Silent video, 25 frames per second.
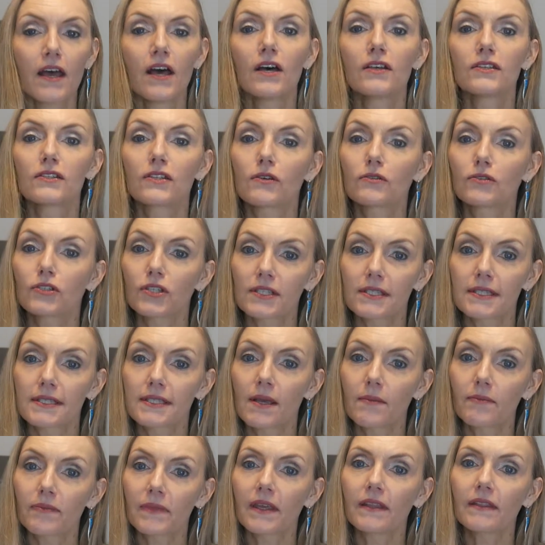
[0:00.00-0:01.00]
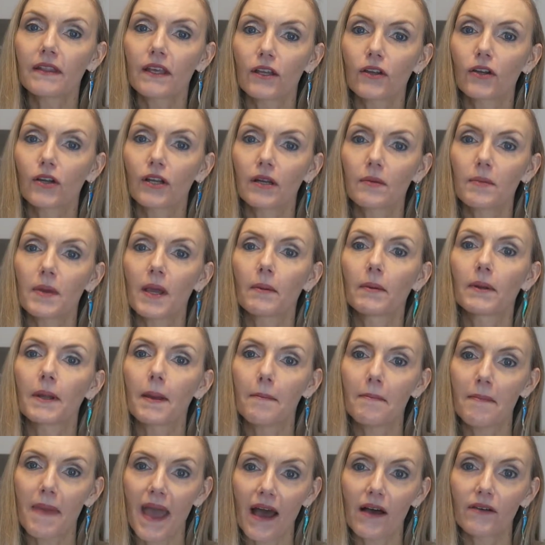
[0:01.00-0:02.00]
So just something that you're going to be able to
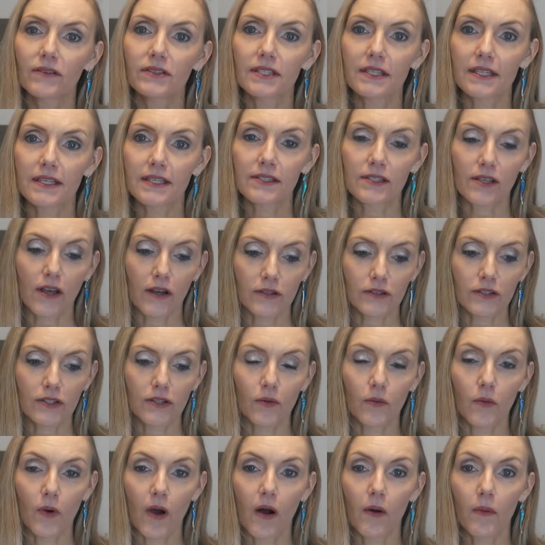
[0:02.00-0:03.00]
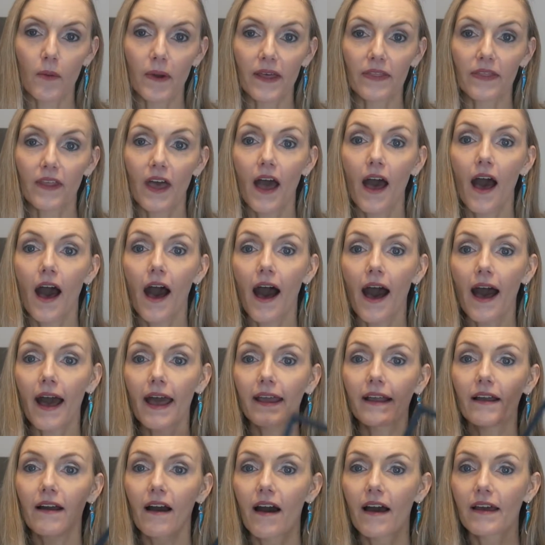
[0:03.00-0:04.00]
mount this onto the wall with.
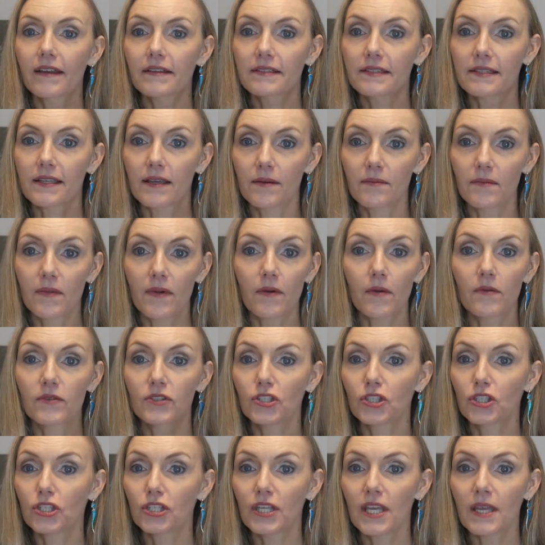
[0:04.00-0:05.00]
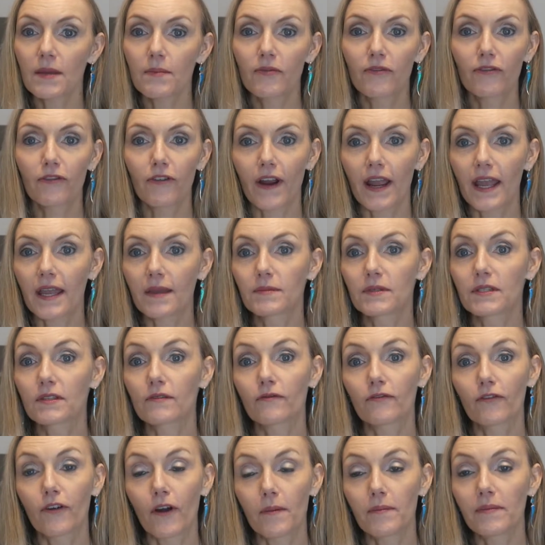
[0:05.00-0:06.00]
I got some cheap frames
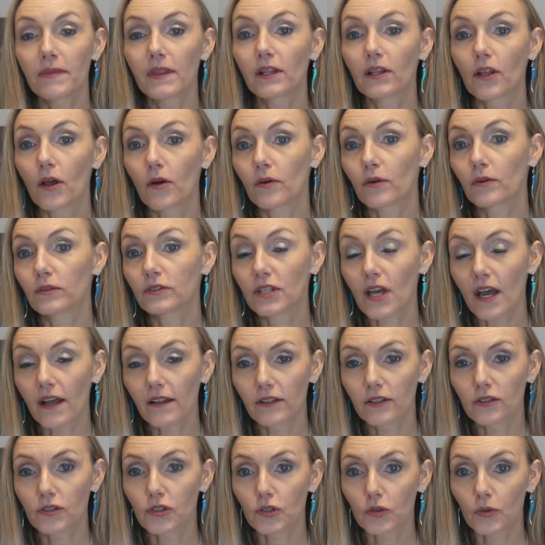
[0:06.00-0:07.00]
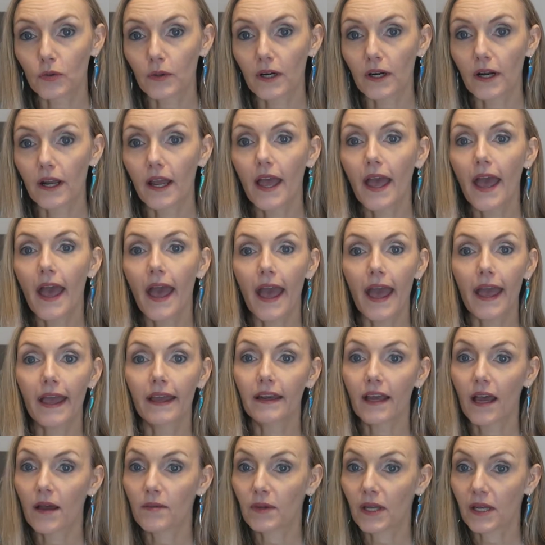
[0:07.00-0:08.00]
from the local dollar store,
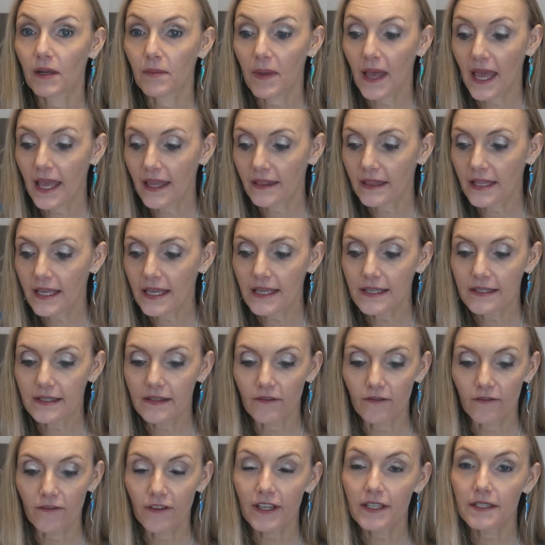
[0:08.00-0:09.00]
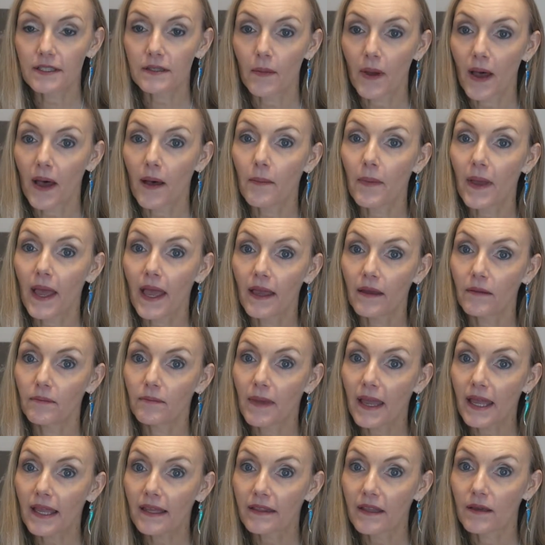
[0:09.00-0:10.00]
and I'm going to paint these and fix them up and
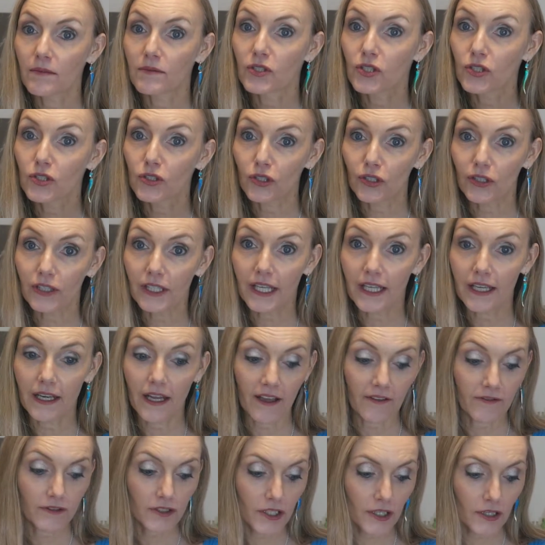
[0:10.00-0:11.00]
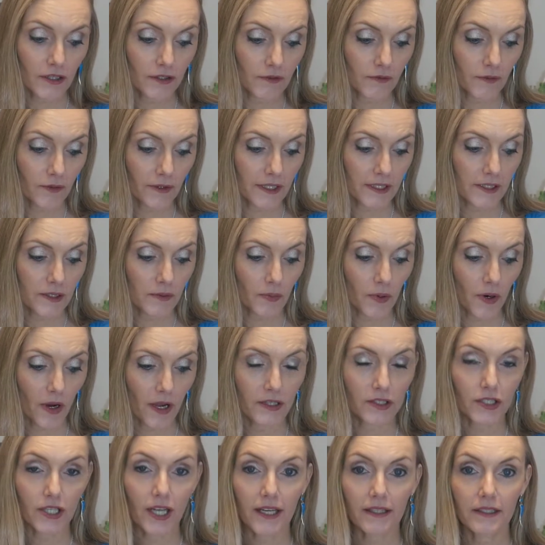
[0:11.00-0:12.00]
make them sturdy enough to use for this
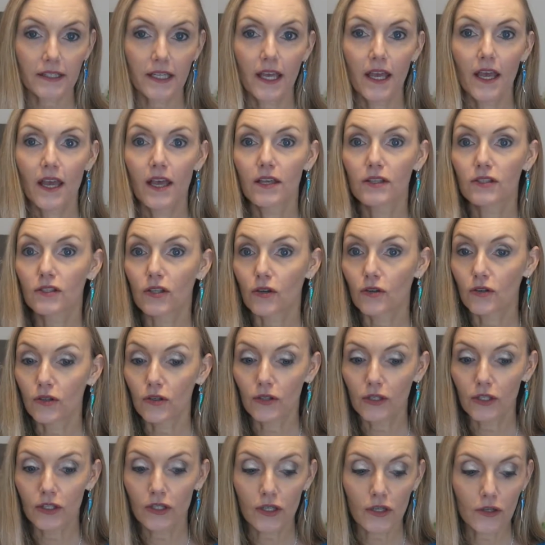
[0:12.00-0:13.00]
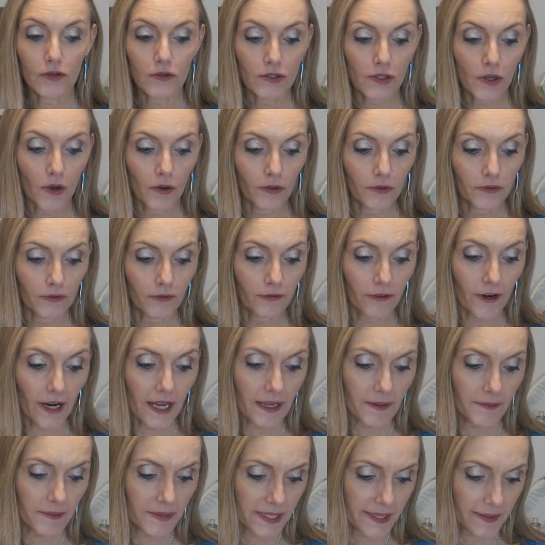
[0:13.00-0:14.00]
project. So you can use old
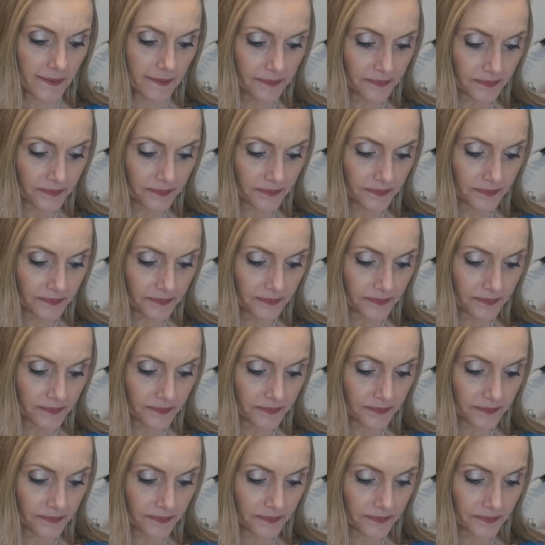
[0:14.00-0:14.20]
frames.